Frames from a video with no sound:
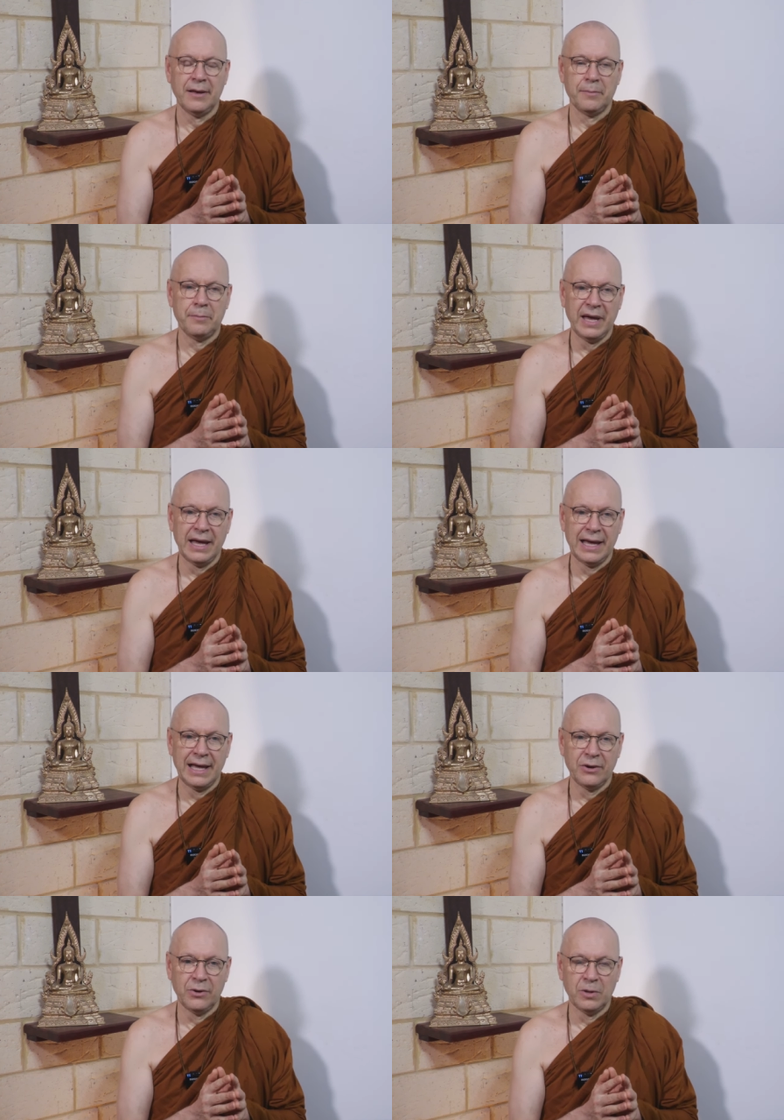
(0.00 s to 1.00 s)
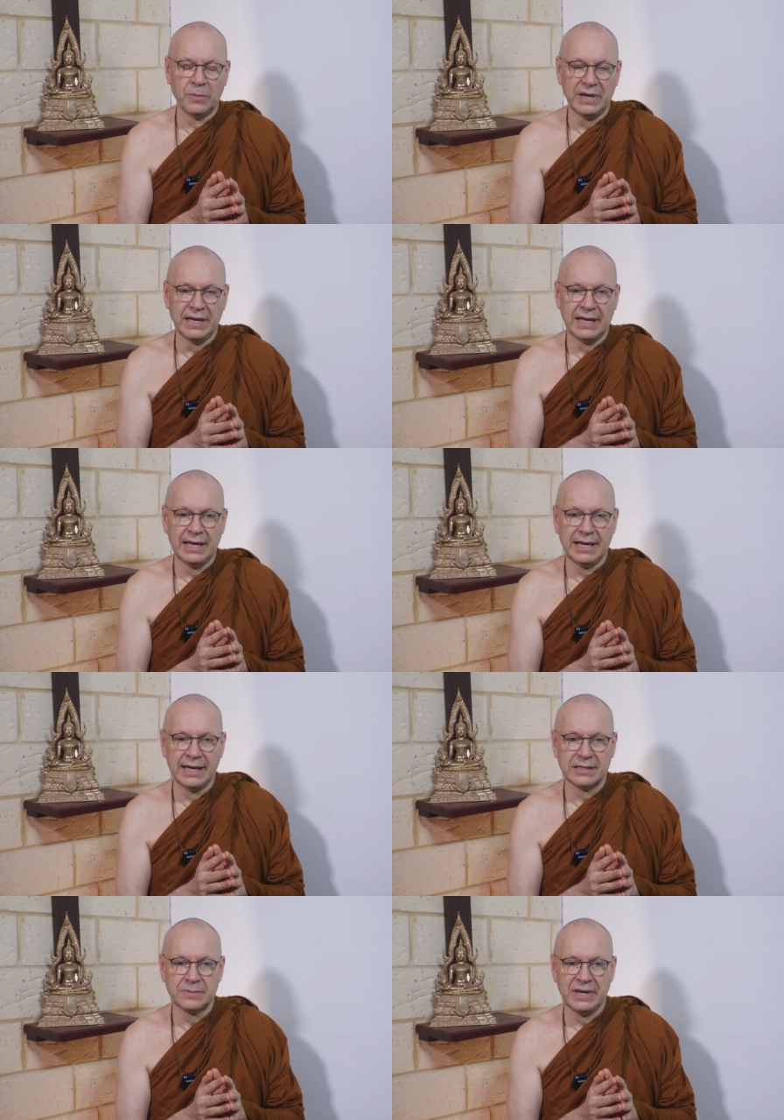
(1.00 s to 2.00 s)
May all
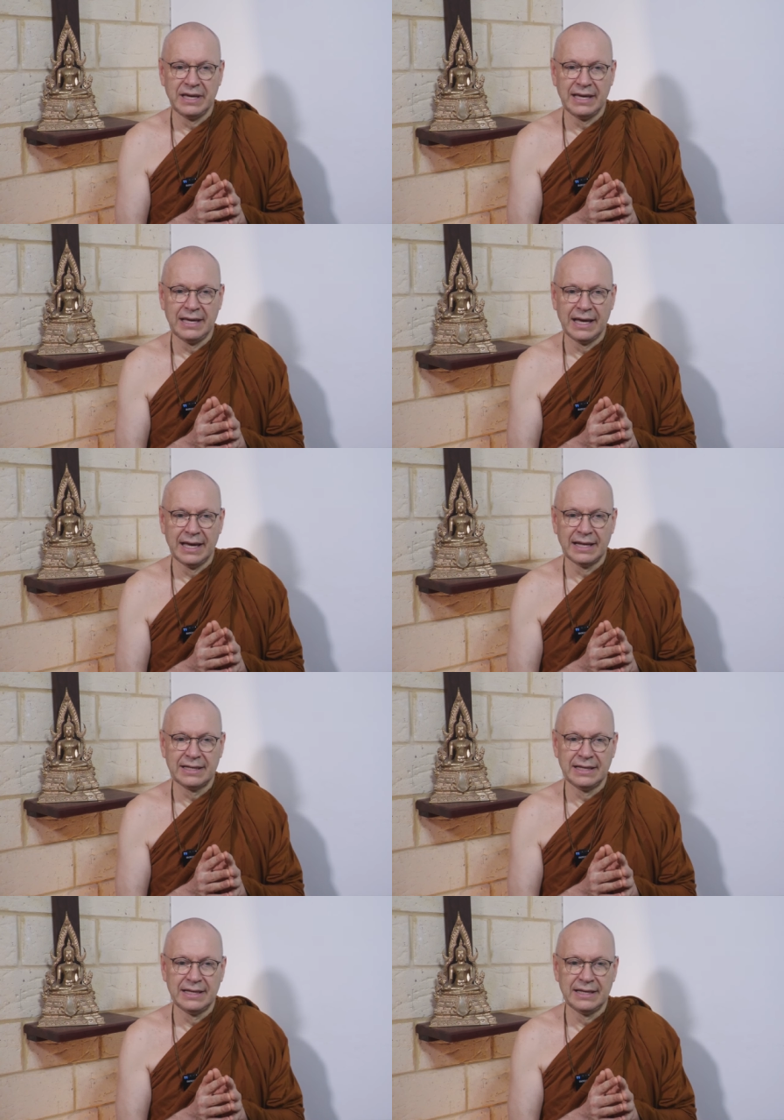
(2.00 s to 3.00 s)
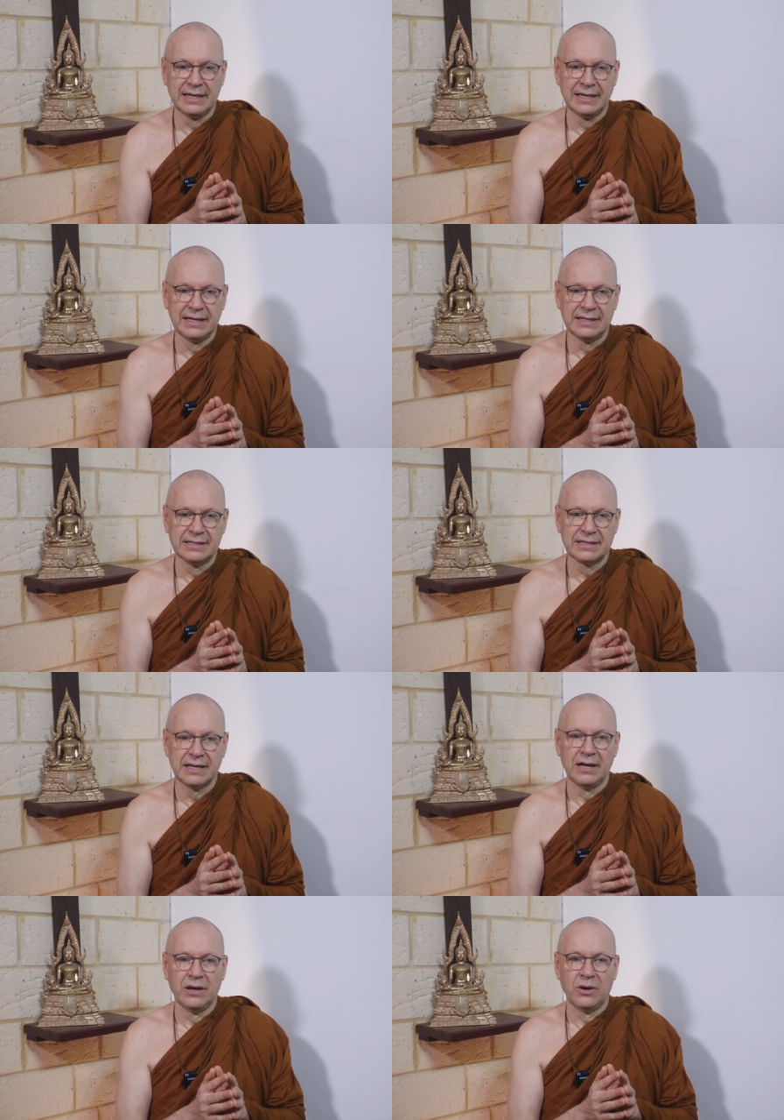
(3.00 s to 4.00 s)
beings be at ease,
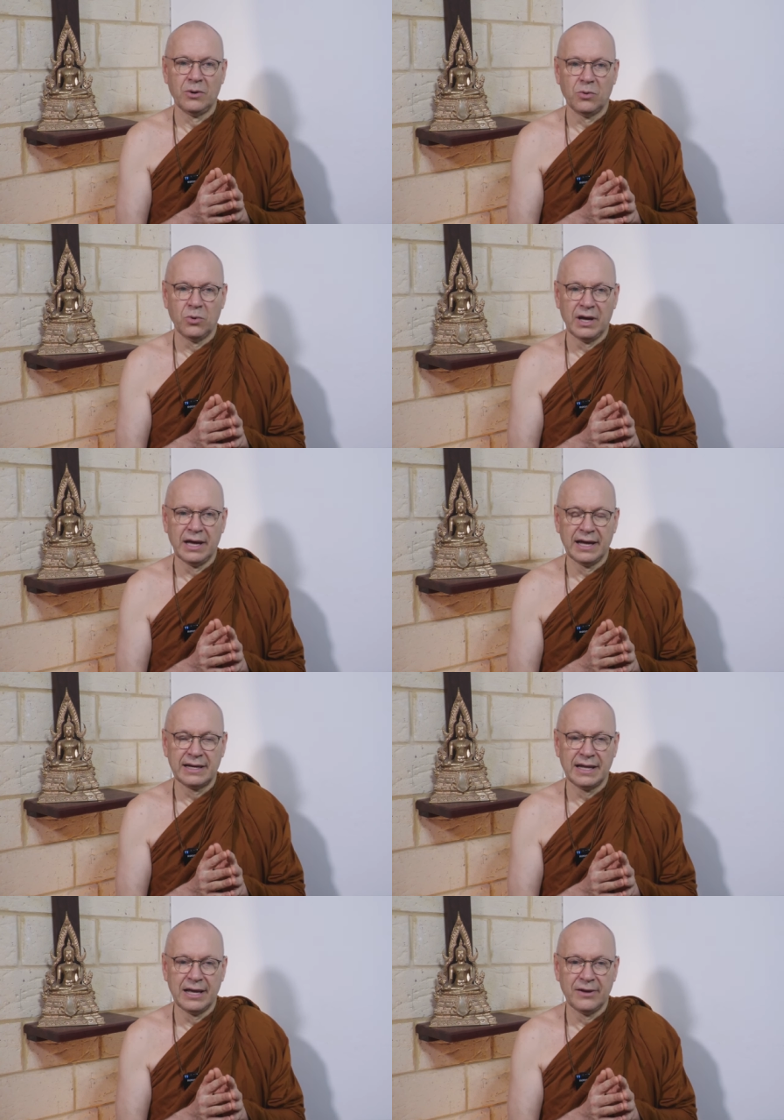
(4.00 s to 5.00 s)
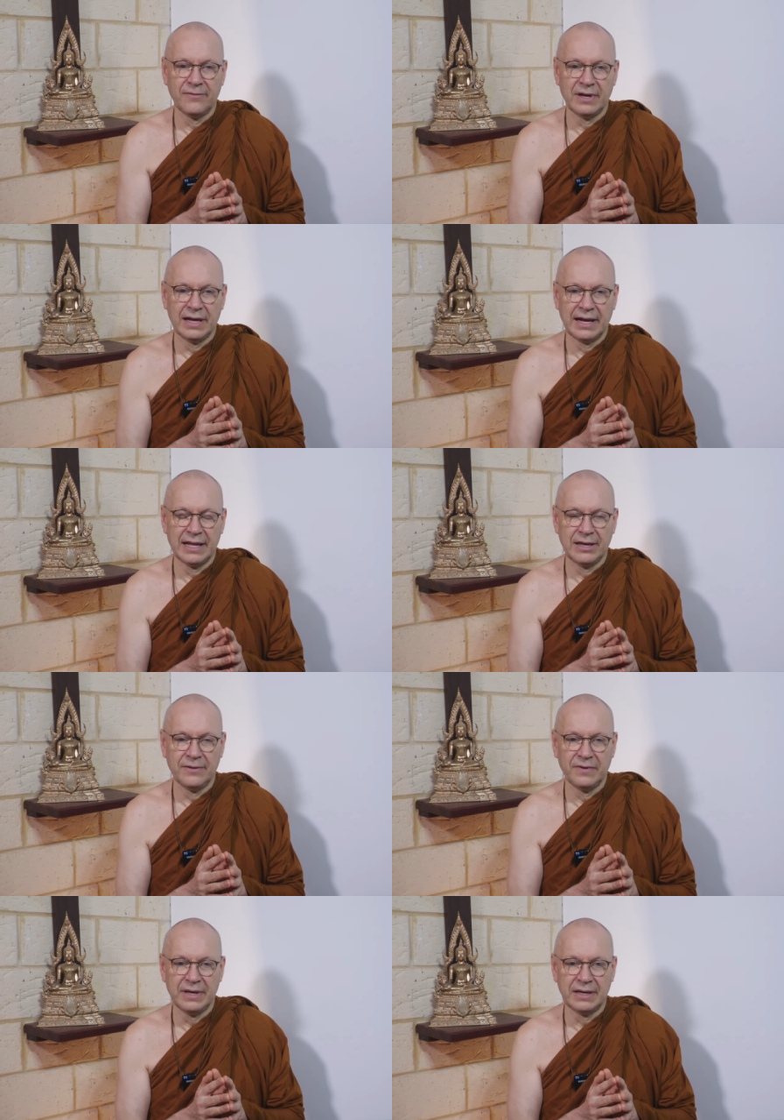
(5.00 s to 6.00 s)
whatever
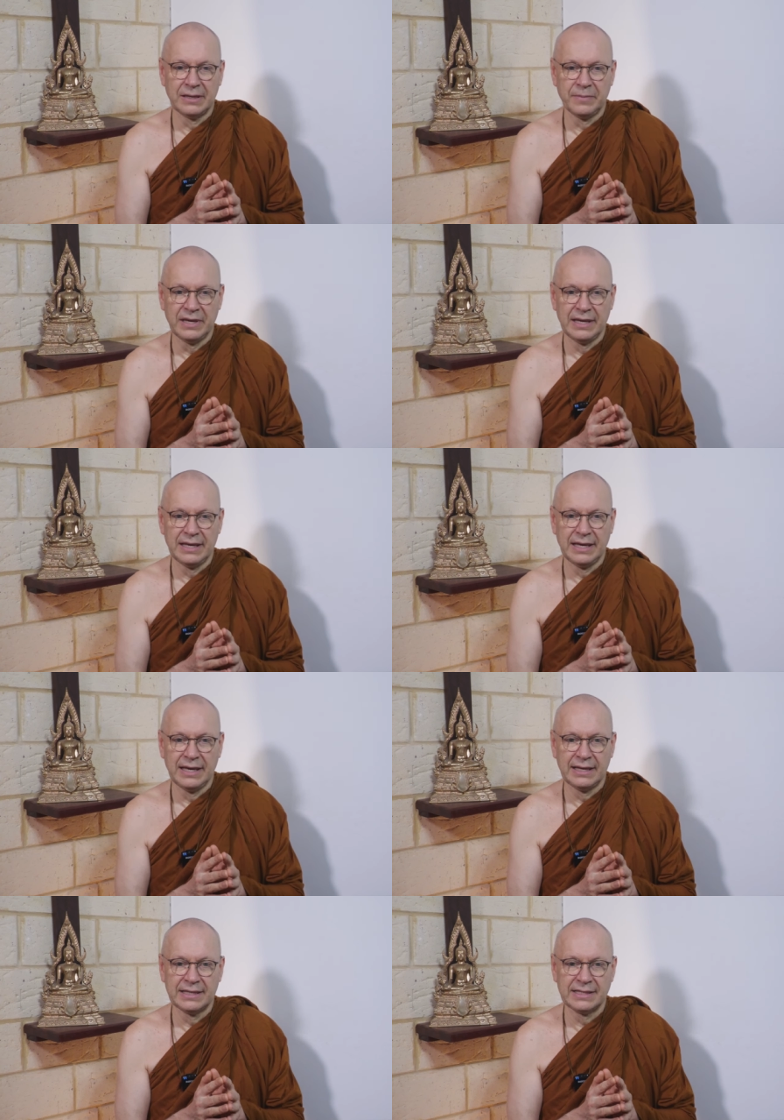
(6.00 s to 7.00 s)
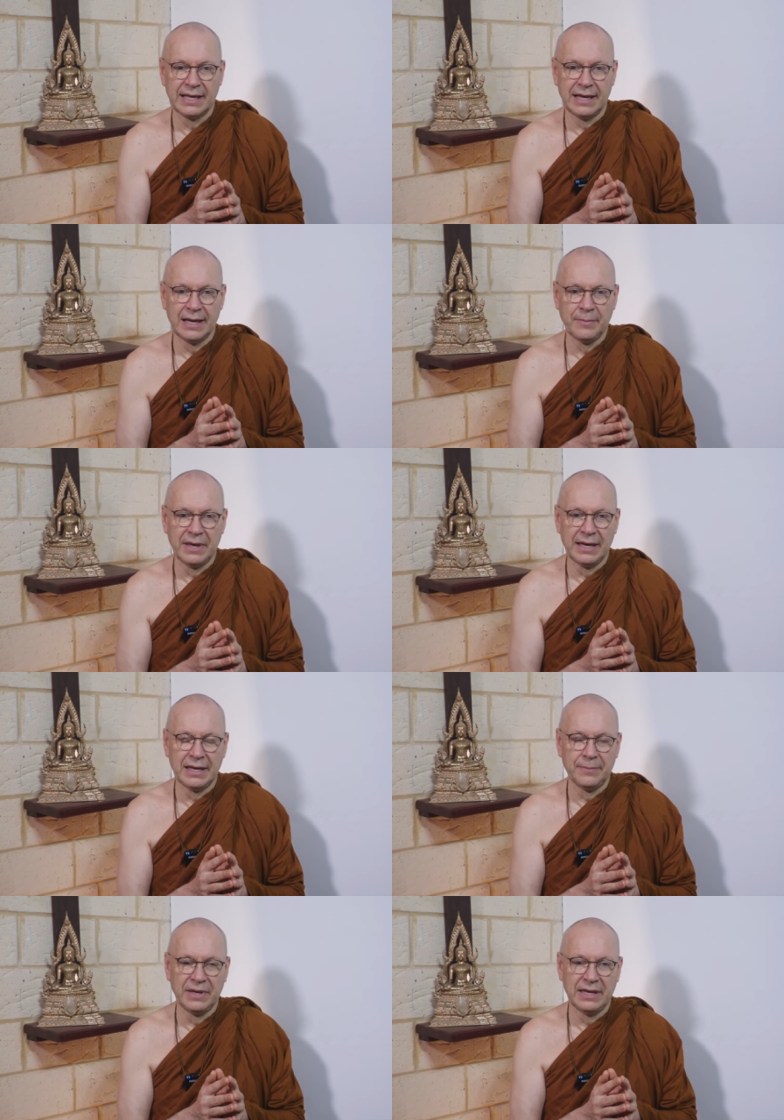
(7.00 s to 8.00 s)
living beings there
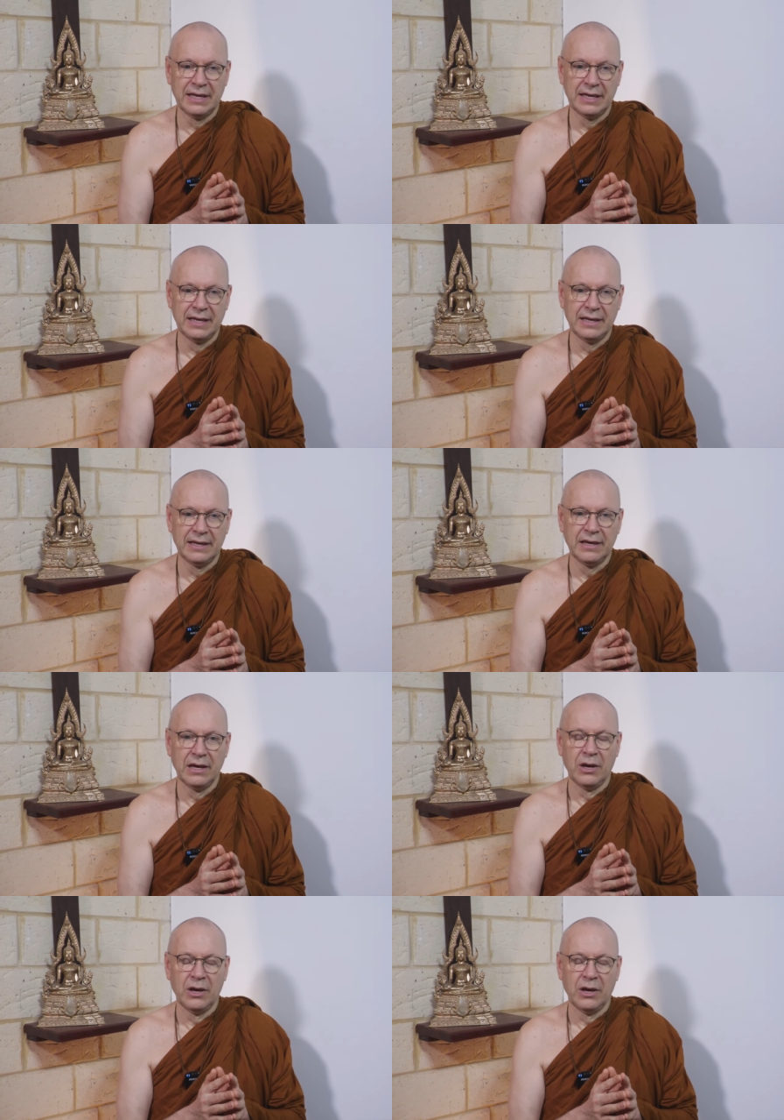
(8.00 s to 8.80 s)
may be,